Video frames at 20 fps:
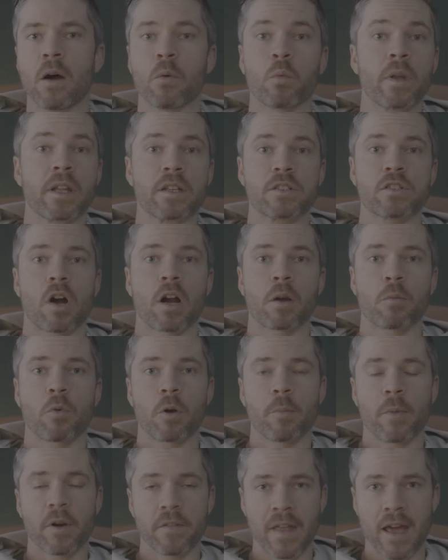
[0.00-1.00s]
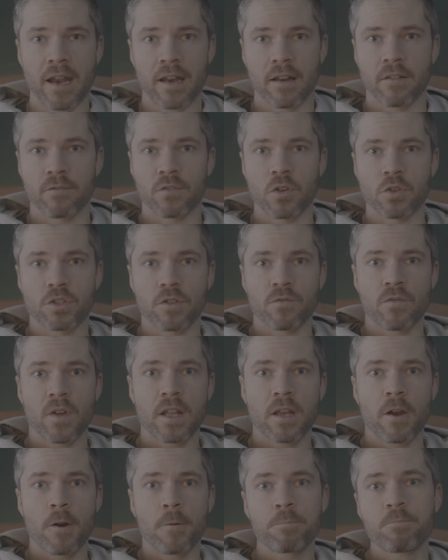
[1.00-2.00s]
We can talk more about that in a future
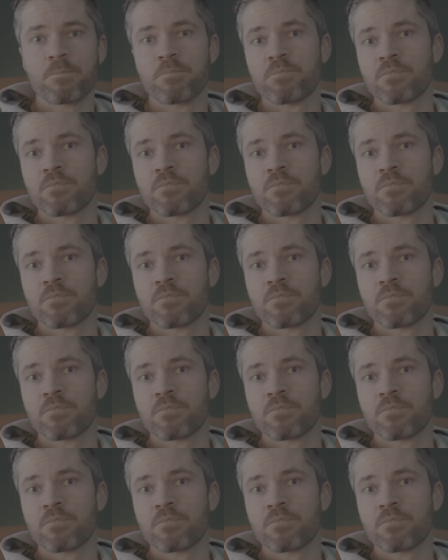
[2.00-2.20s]
video.